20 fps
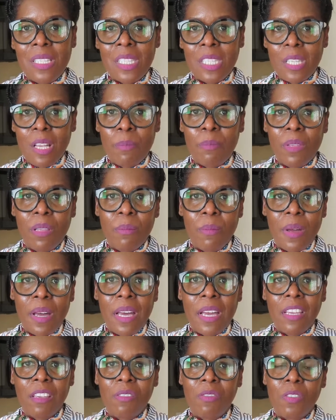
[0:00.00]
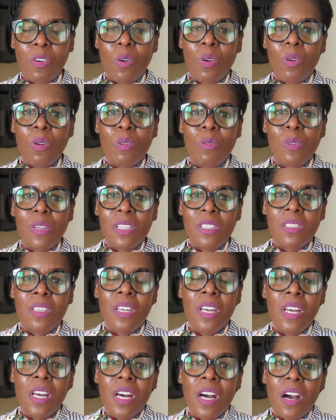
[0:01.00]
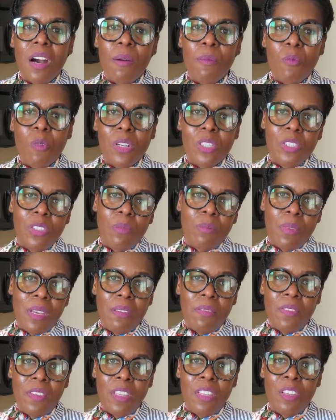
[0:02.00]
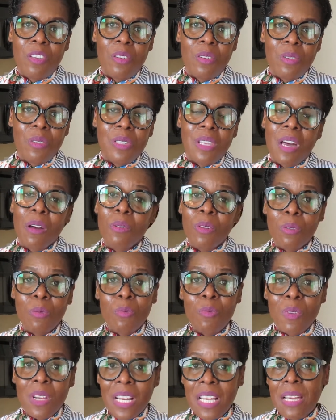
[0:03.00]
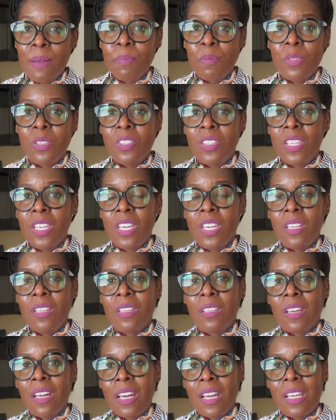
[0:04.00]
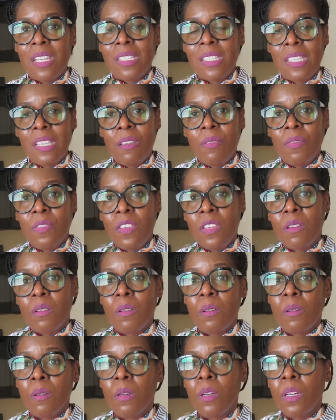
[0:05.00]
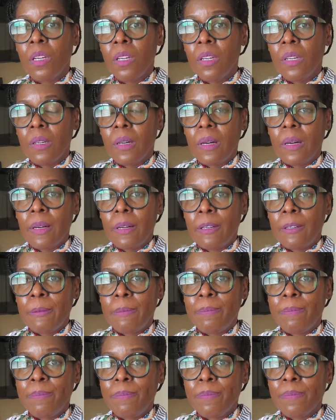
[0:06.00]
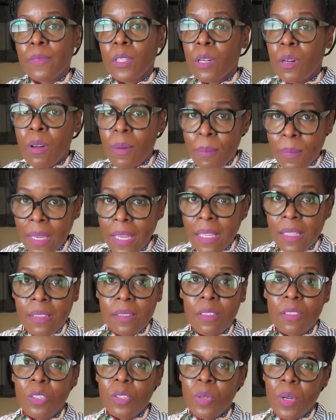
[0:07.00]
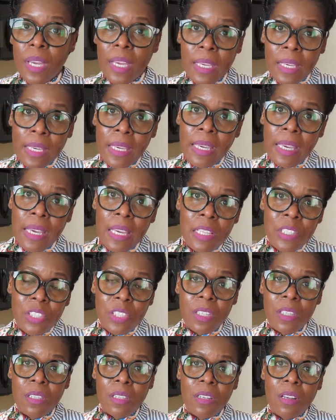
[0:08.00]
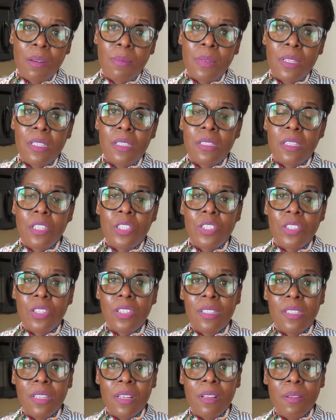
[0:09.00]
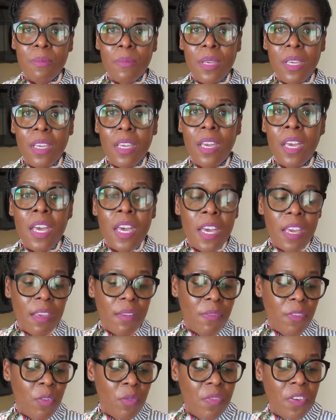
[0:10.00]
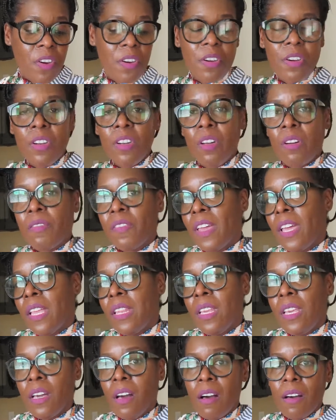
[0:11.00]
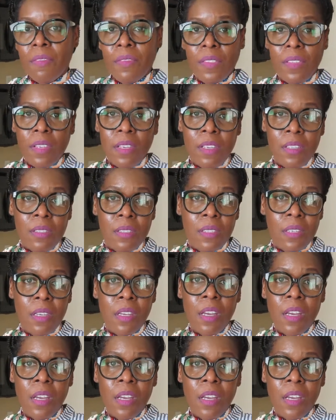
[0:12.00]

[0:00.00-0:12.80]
stopping by, for always watching my videos. I would really appreciate, guys, if you comment, you know, engage in the comment section. Tell me if you've heard of any of these